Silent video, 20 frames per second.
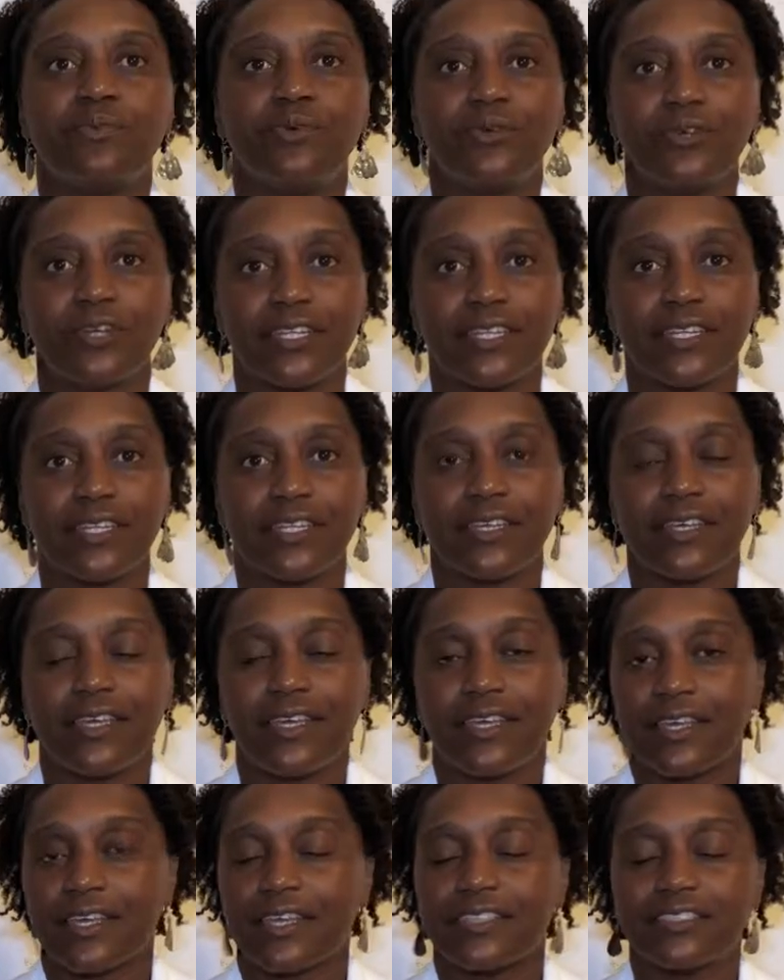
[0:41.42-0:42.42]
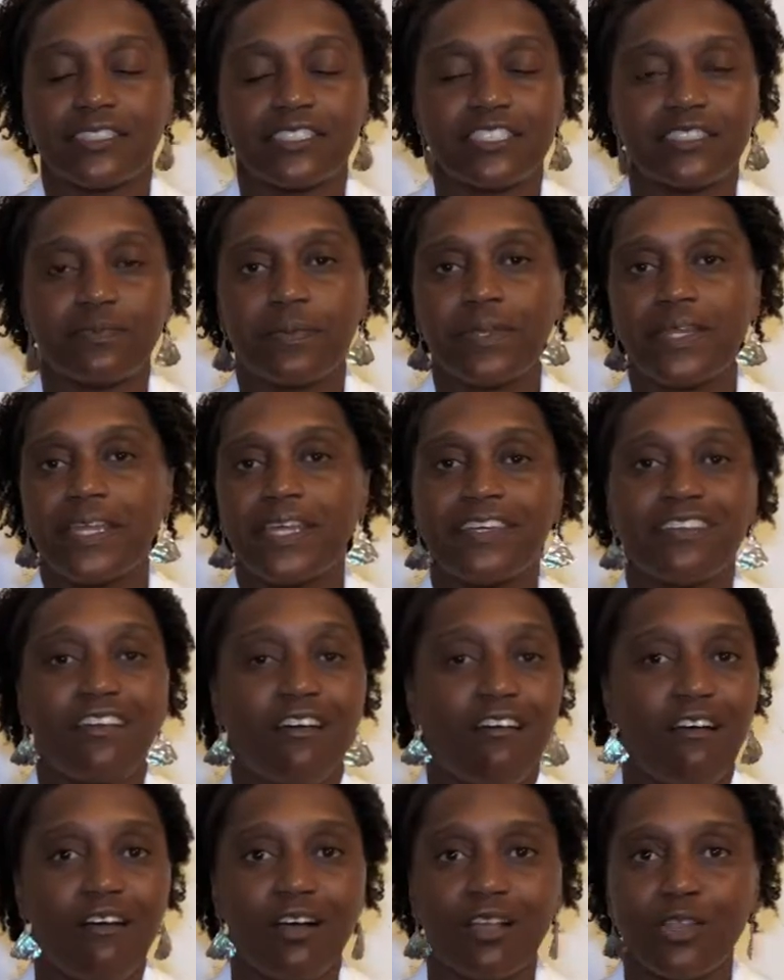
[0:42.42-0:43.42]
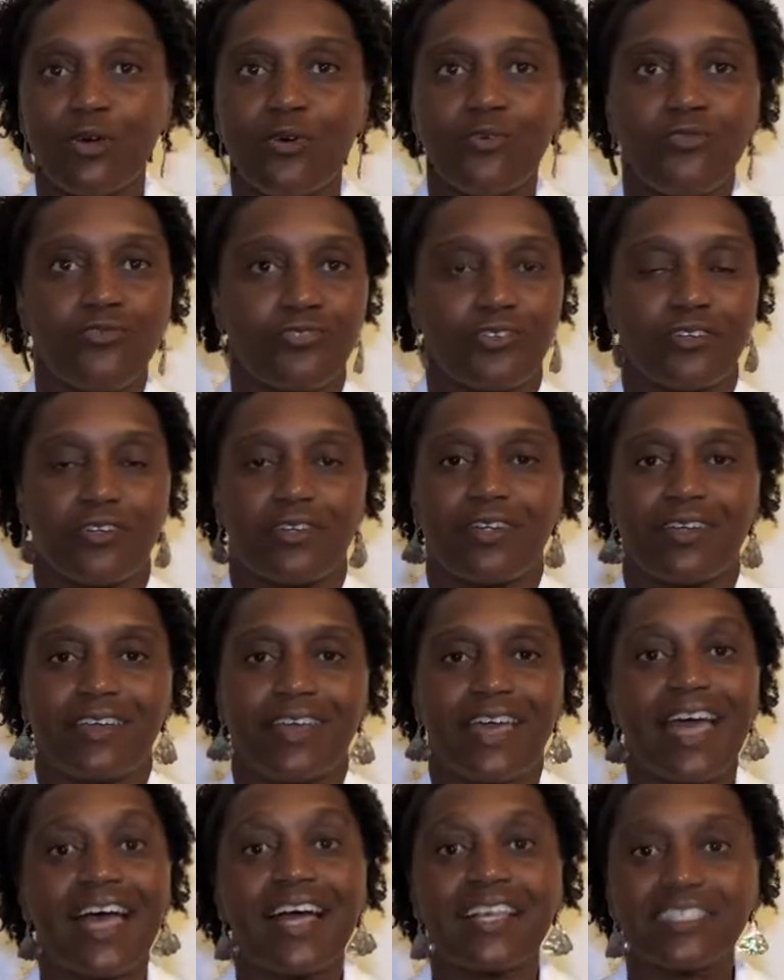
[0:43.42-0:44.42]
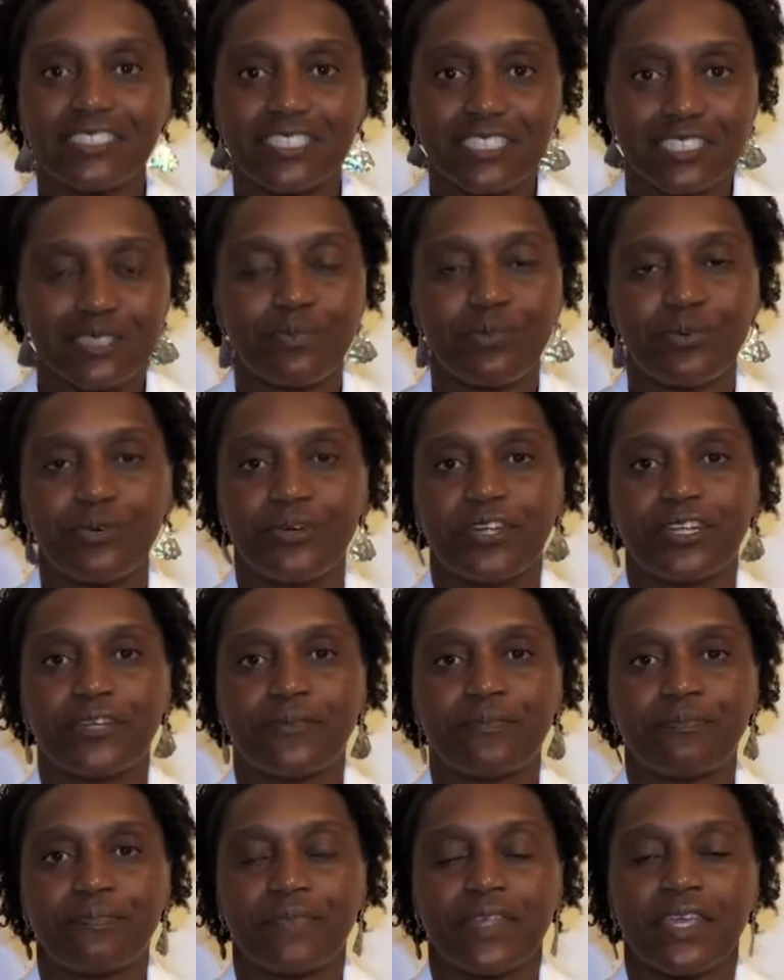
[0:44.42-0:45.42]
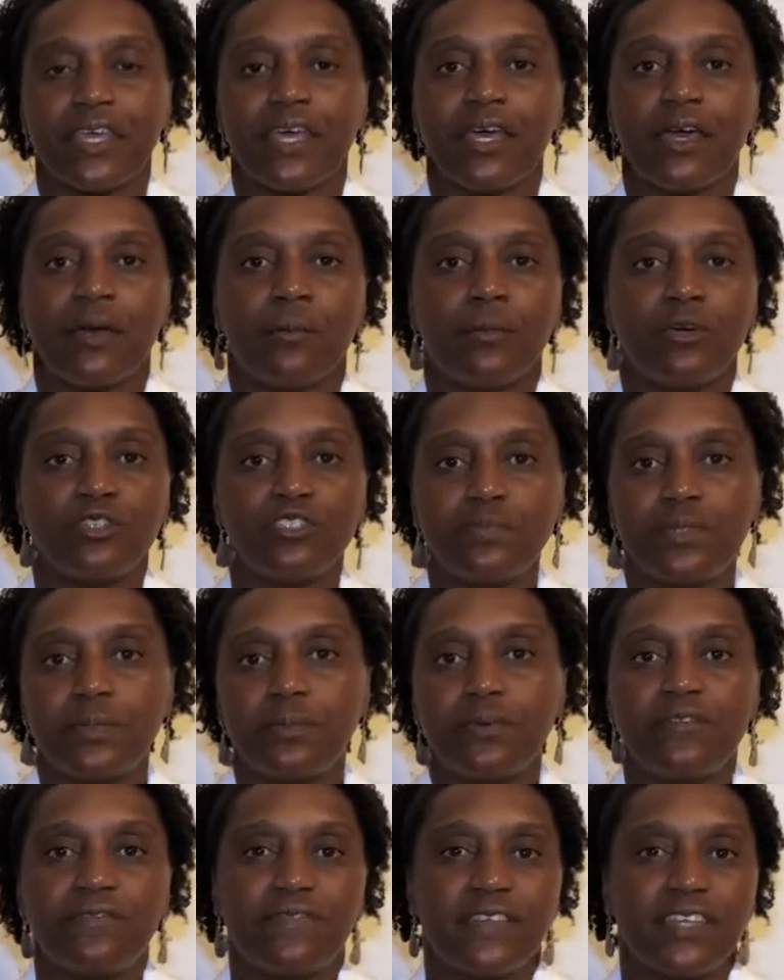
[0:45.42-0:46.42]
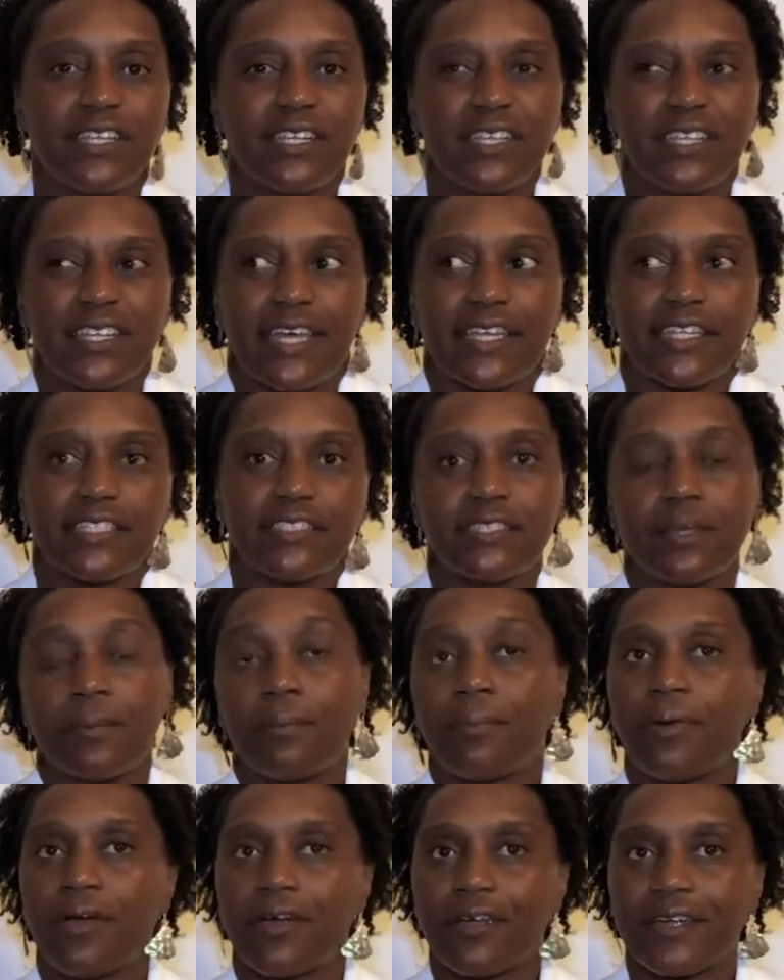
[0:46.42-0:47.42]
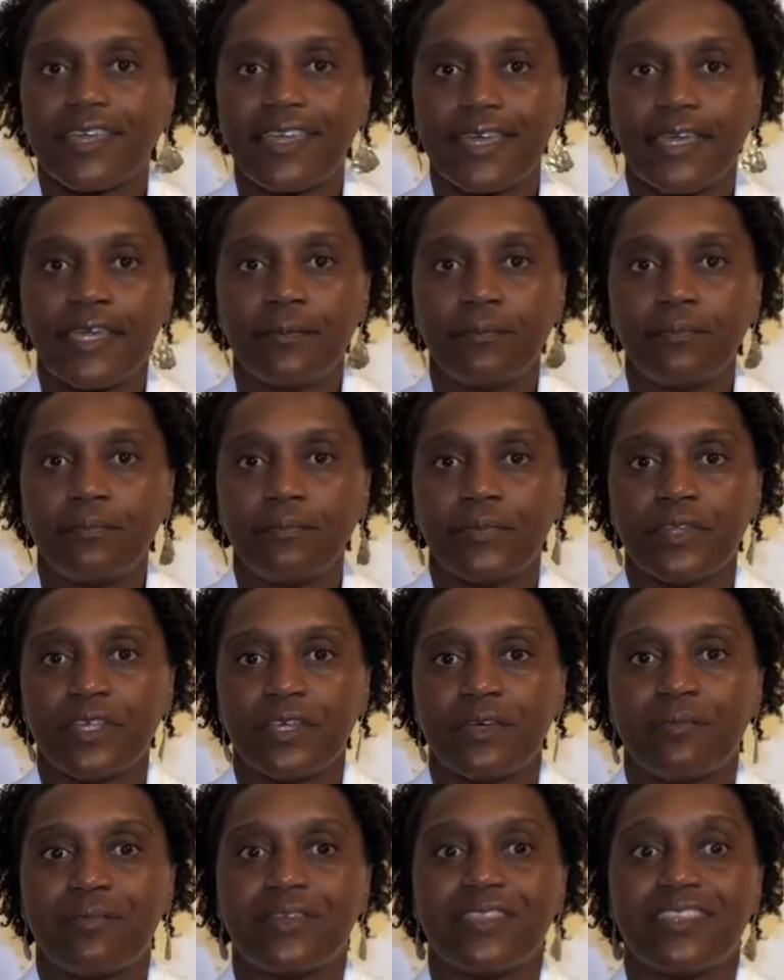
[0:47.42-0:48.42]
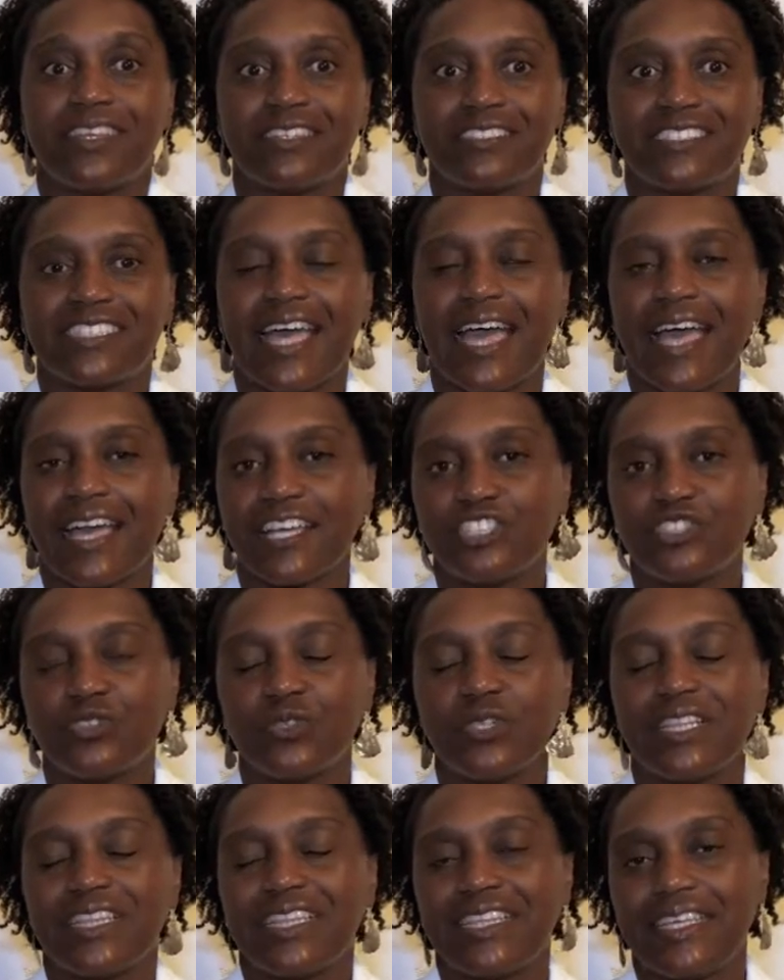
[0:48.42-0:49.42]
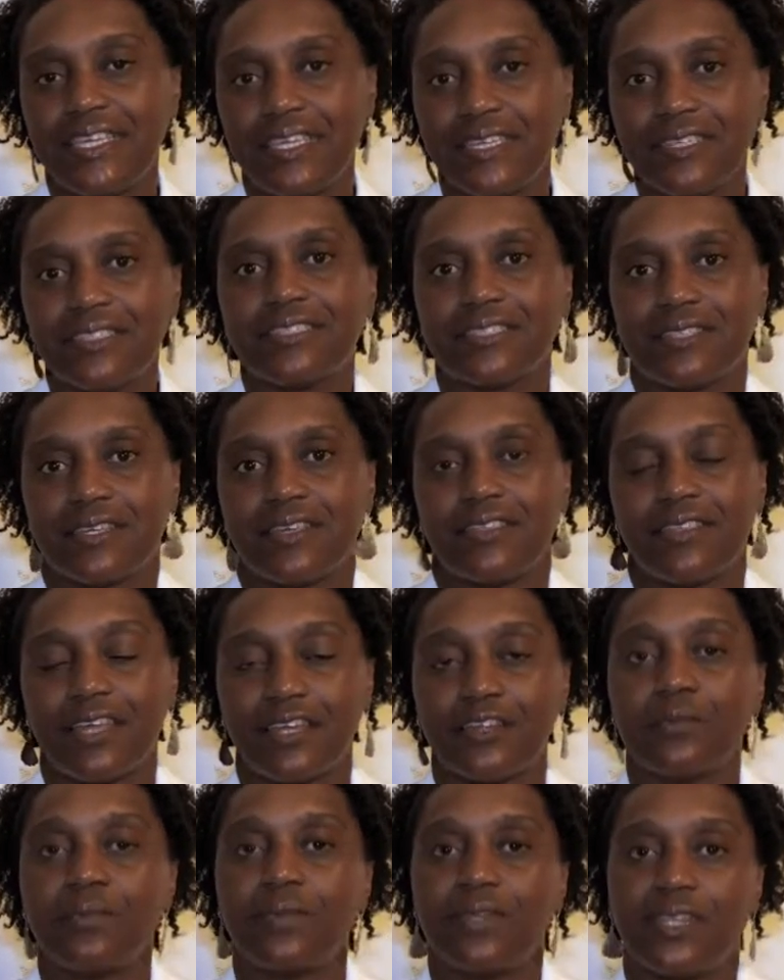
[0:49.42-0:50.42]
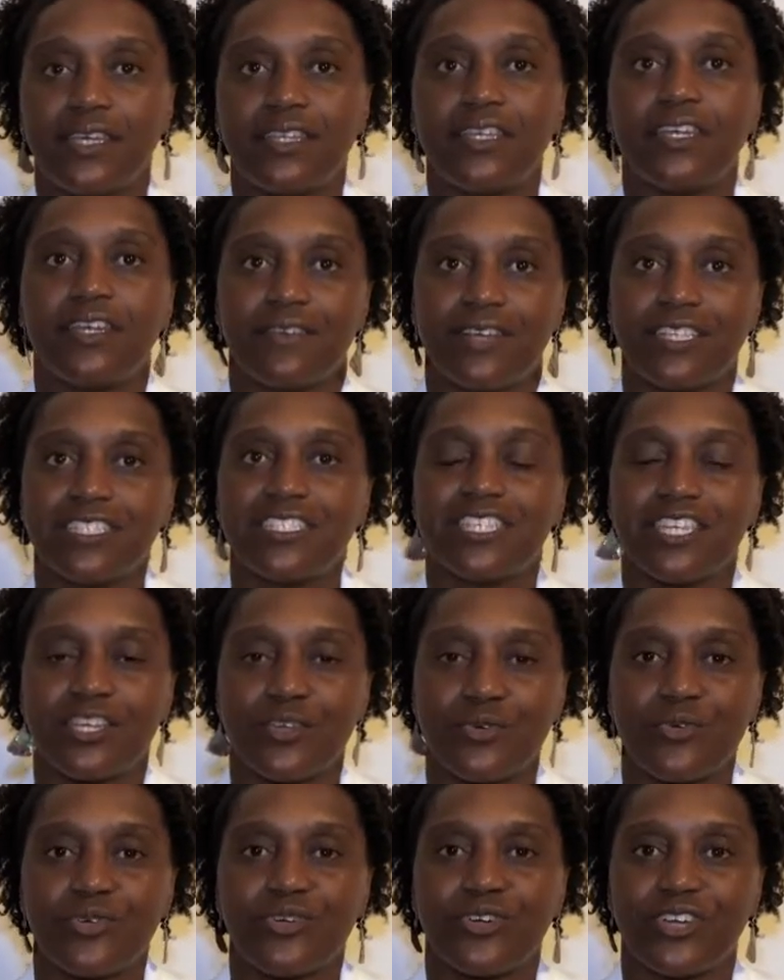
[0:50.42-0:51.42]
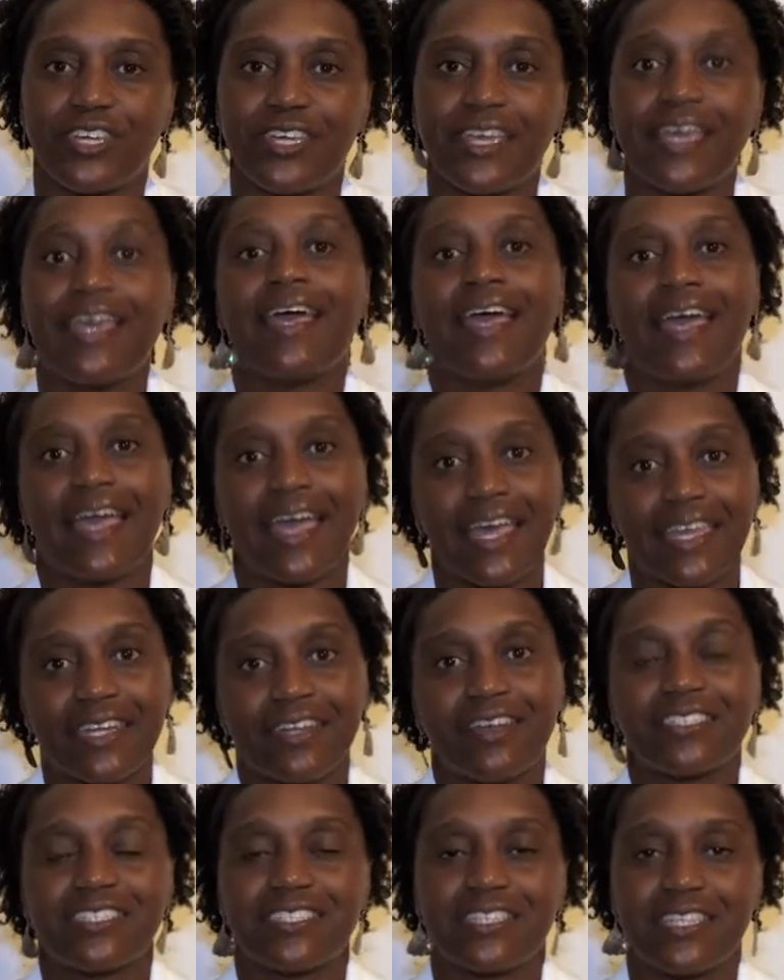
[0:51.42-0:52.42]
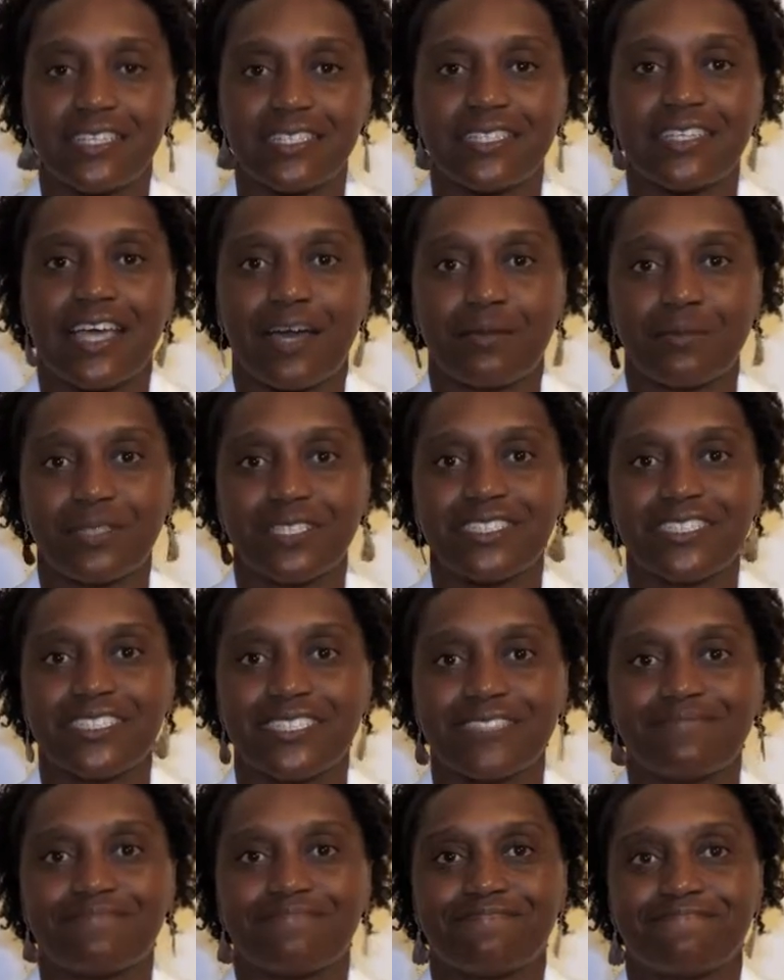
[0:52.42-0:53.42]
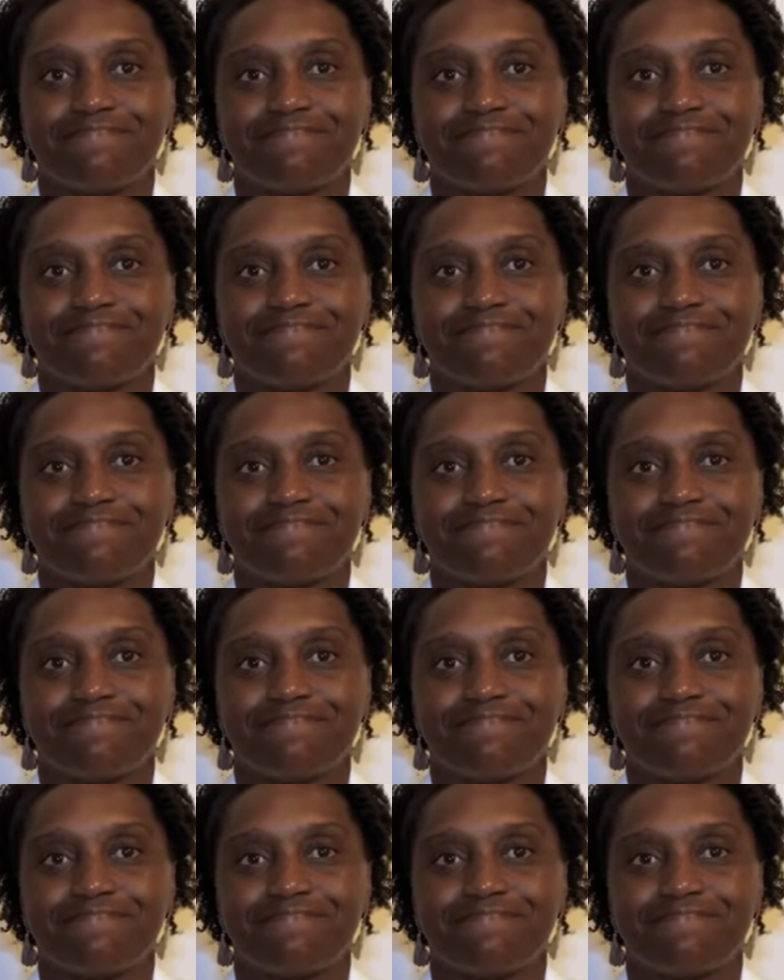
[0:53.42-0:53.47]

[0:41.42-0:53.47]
sport because it's played all over as a sport. Most people feel that it's a bar game, but there's actual leagues that are played here on St. Croix and on St. Thomas.